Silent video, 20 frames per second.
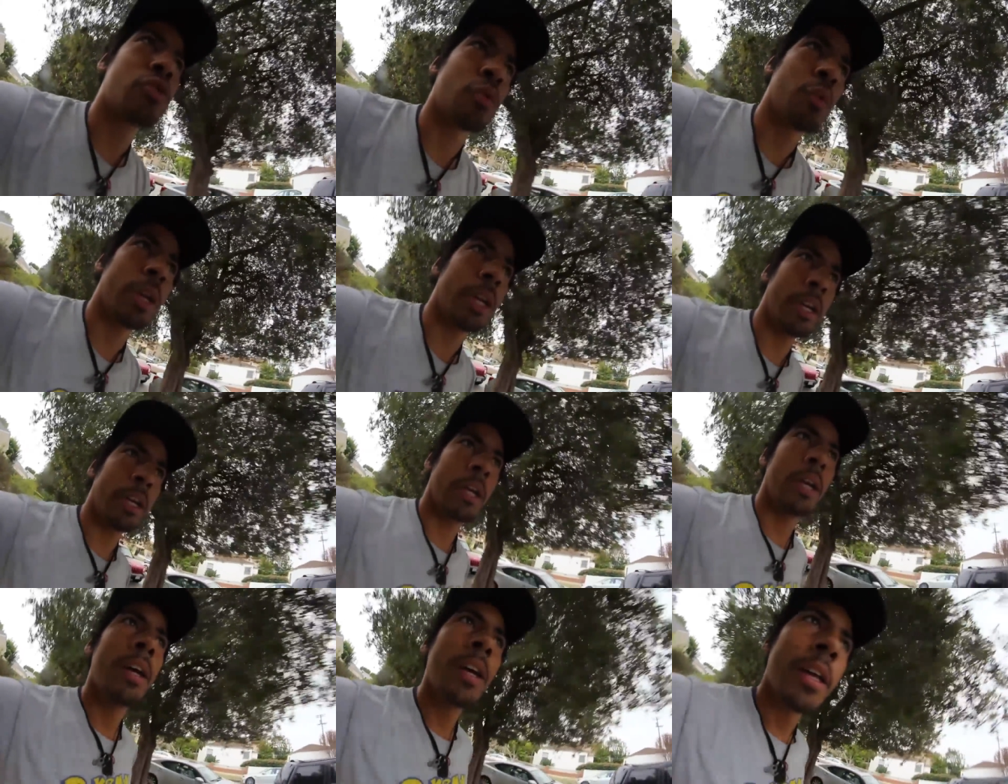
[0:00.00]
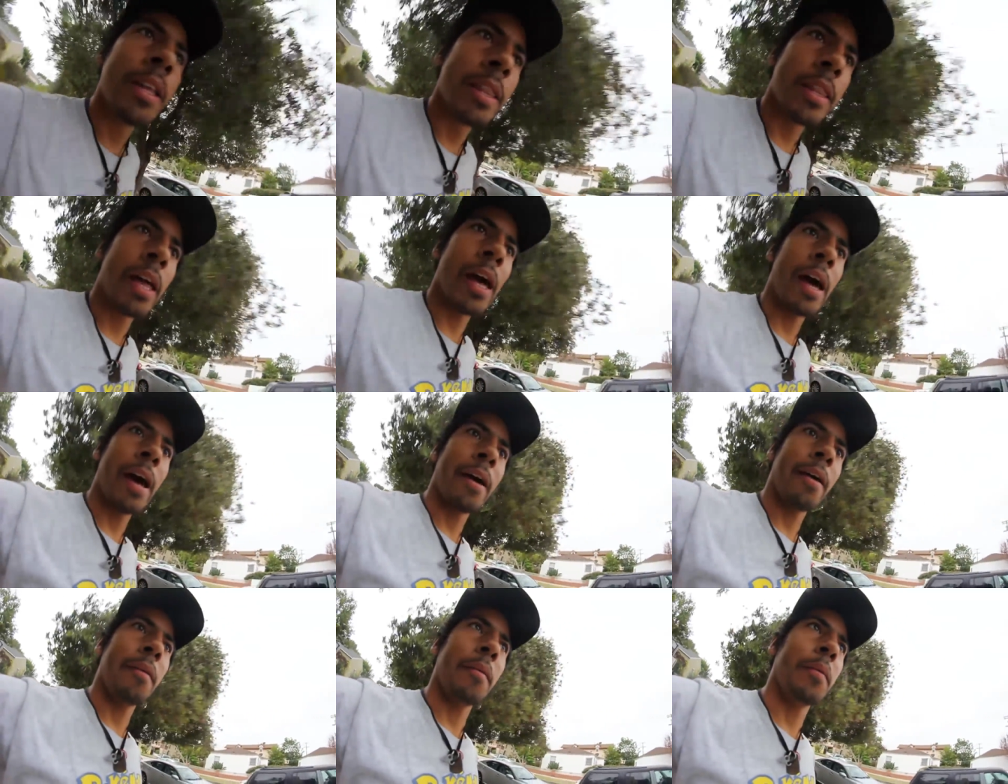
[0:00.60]
street
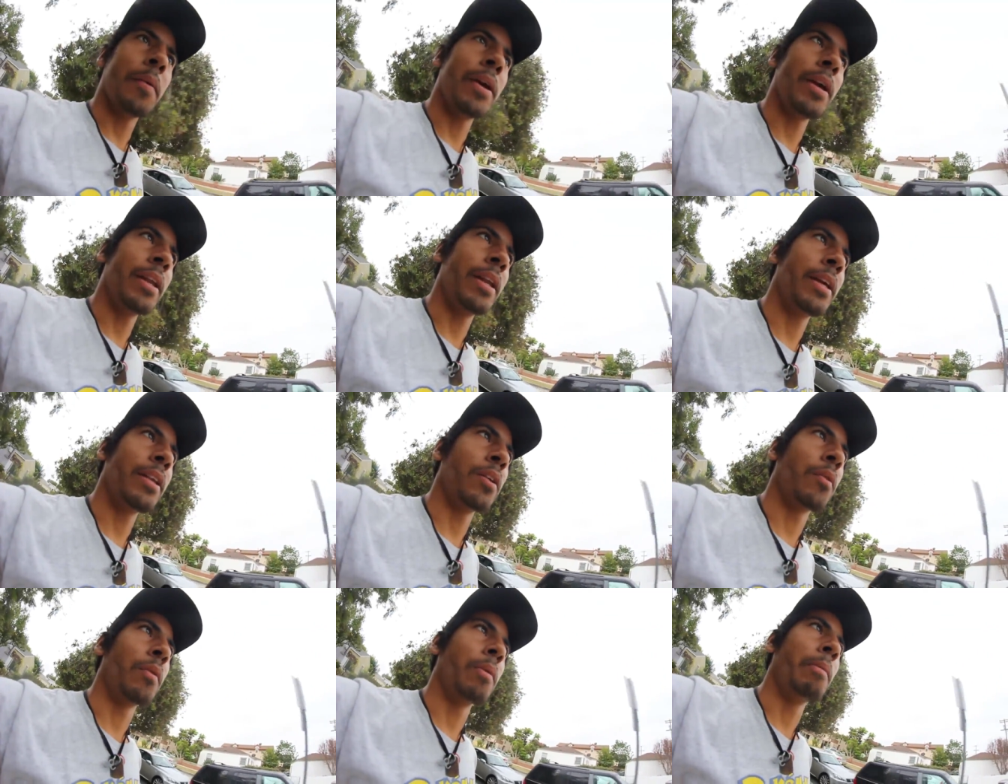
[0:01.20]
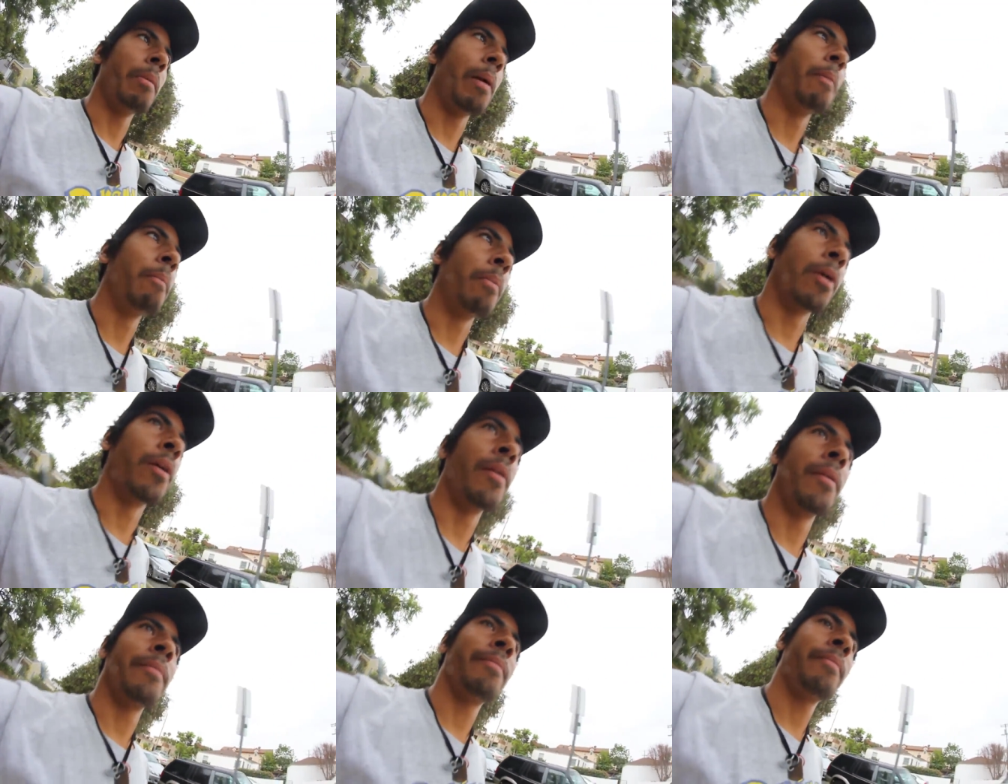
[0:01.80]
that we need to remember.
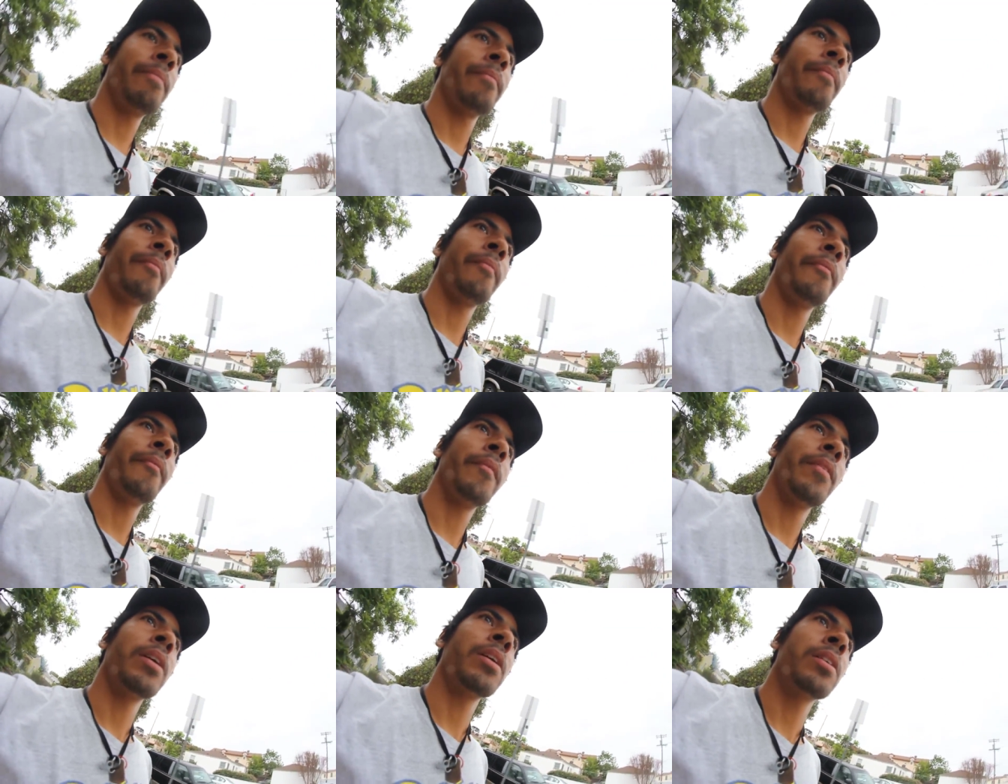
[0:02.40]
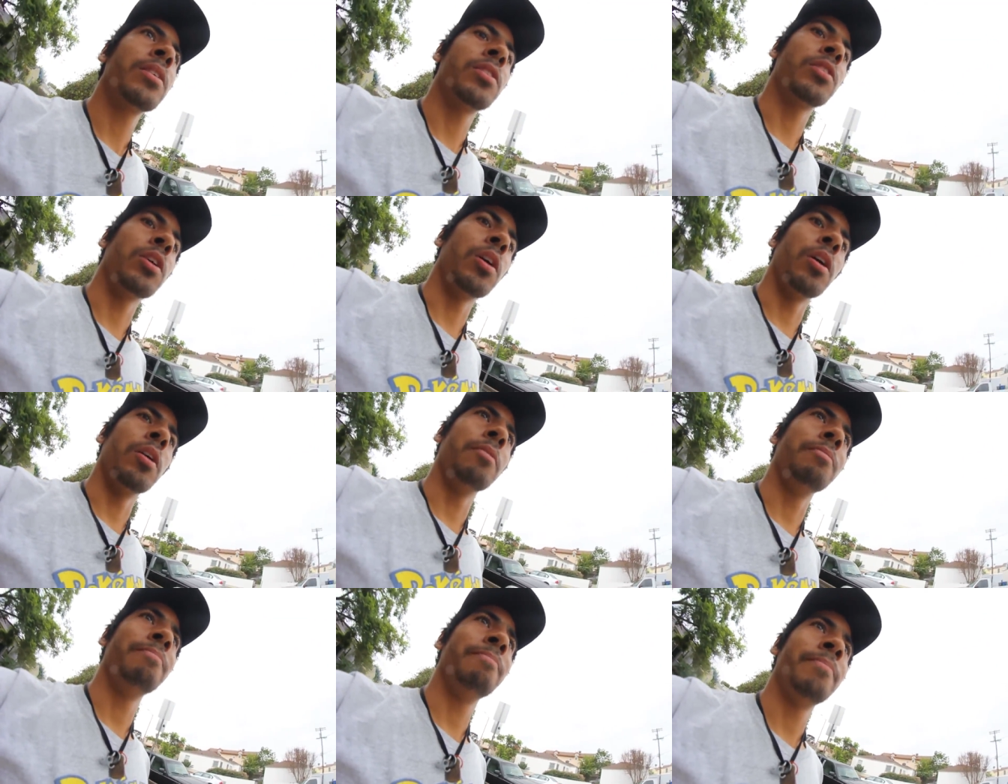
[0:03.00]

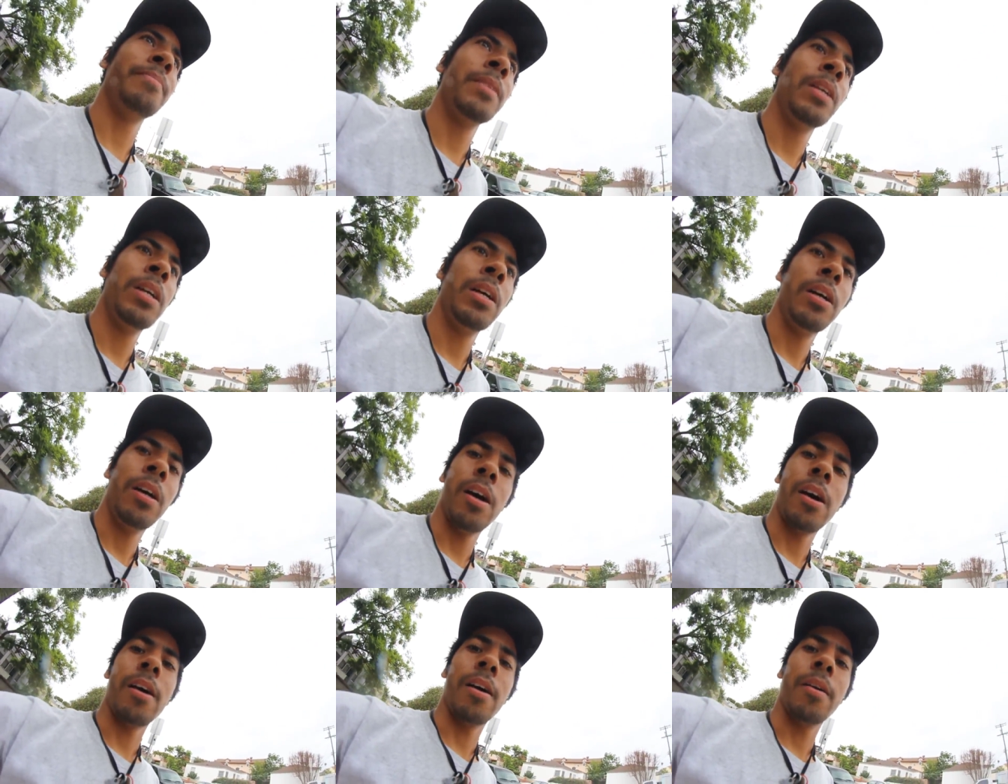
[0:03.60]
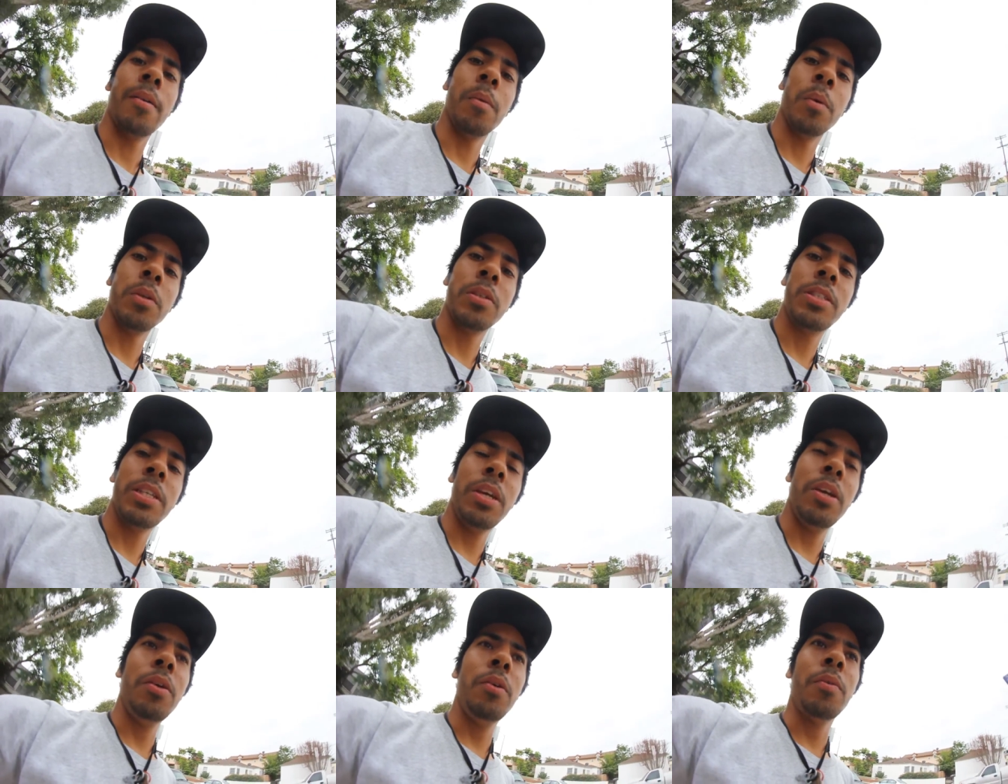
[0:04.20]
So we'll
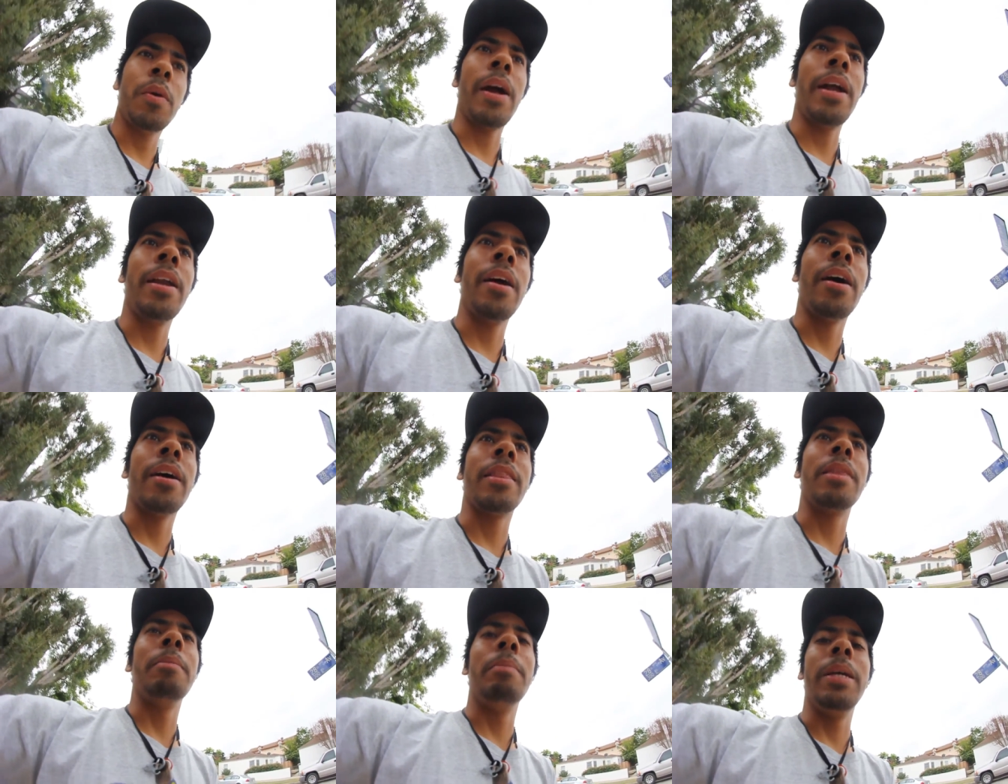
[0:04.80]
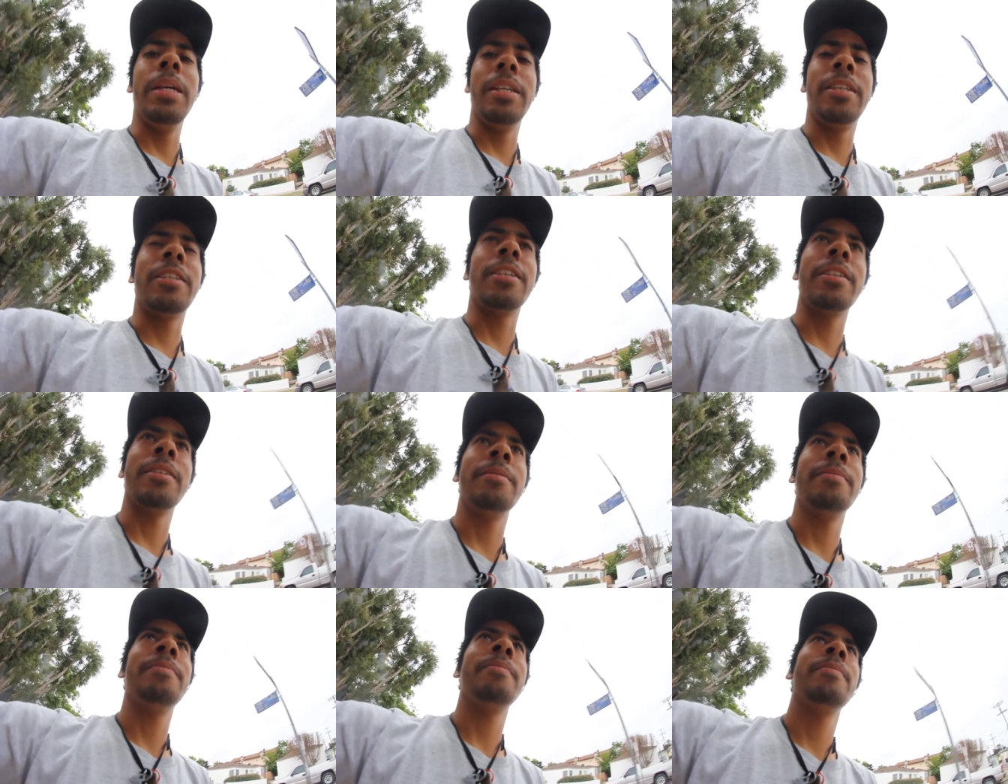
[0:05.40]
see you right now at the beach
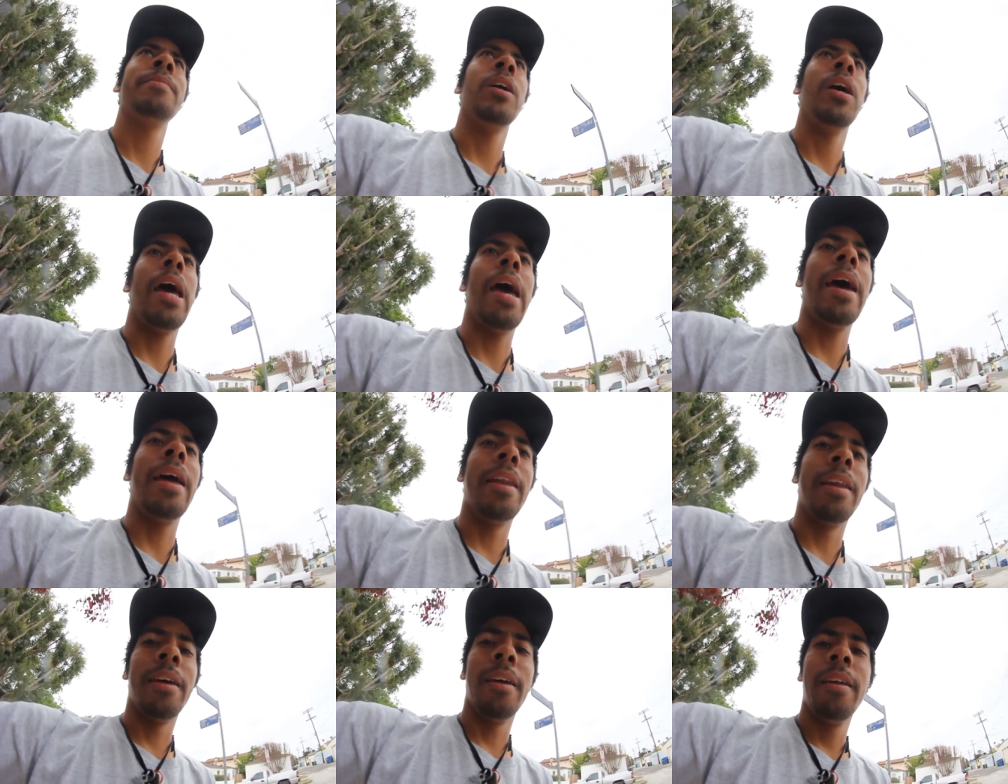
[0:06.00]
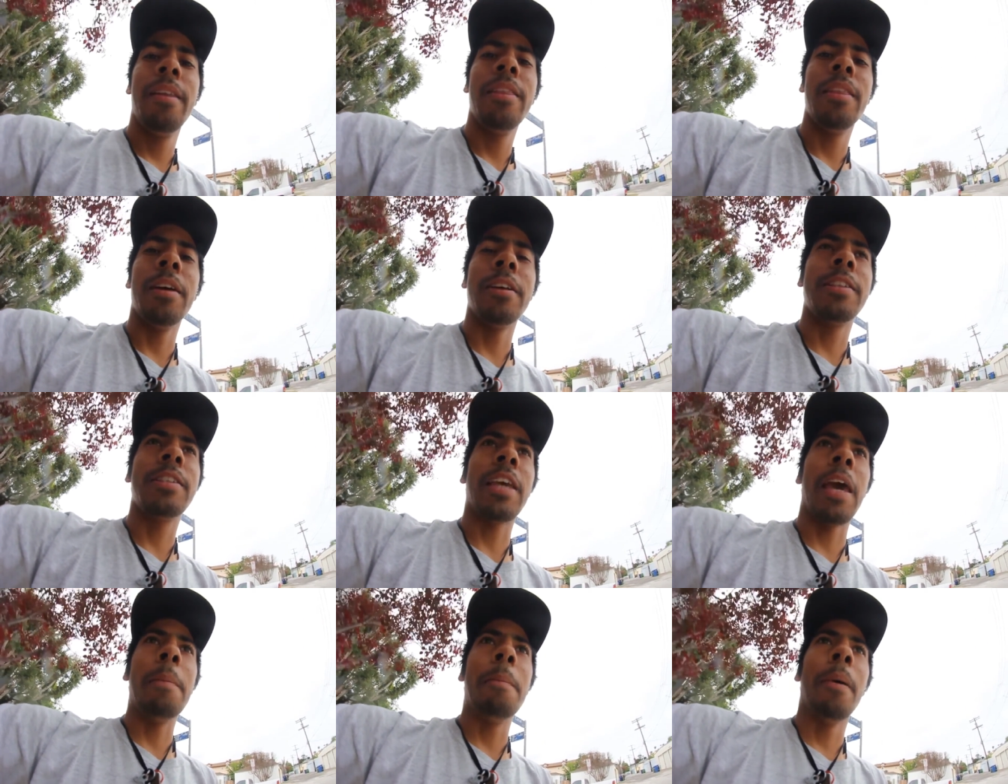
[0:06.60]
and the
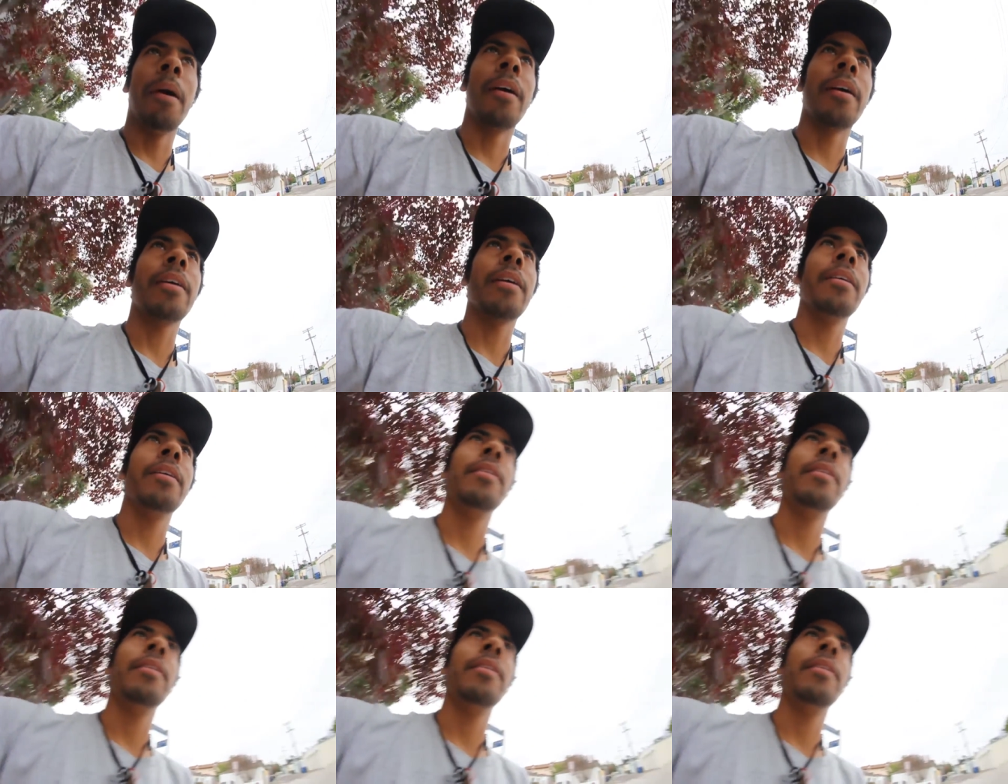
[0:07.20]
skate park.